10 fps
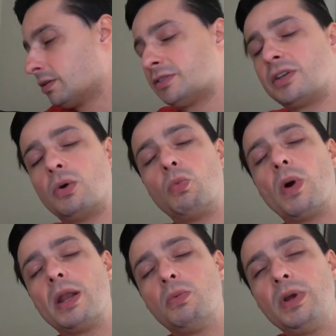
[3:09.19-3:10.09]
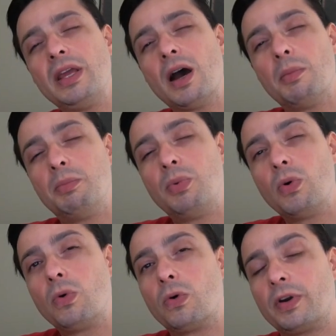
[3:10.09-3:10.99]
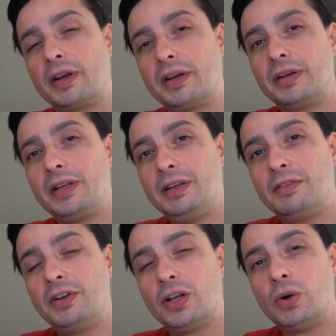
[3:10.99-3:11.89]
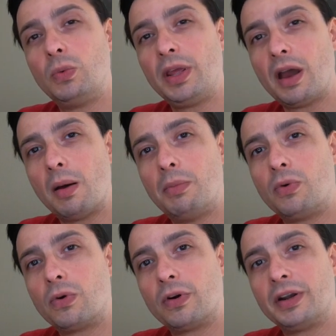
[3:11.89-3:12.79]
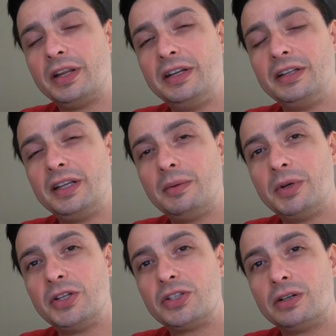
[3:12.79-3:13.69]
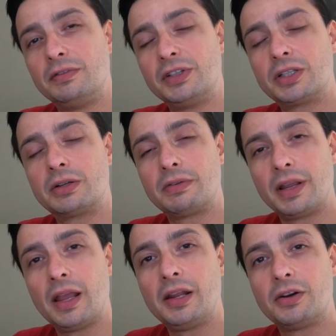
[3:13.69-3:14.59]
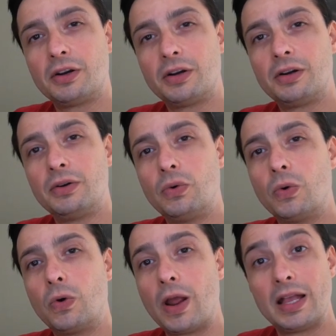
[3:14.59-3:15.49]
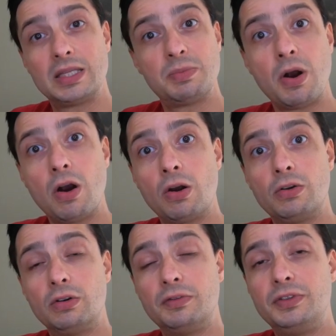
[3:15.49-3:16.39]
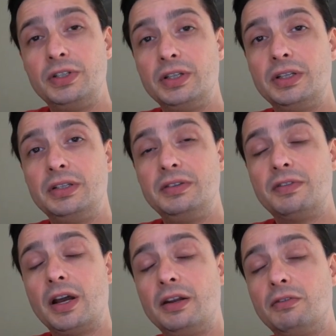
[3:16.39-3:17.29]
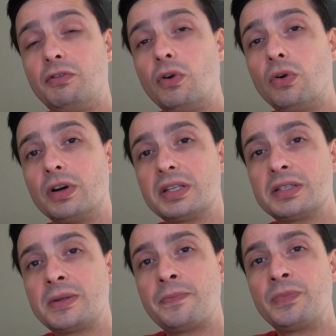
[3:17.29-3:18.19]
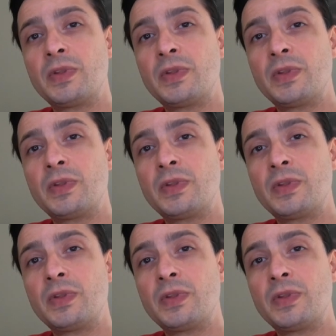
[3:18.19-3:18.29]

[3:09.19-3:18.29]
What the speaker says: So when we are born, even though we are born in the image of the Creator or as part of the divine force,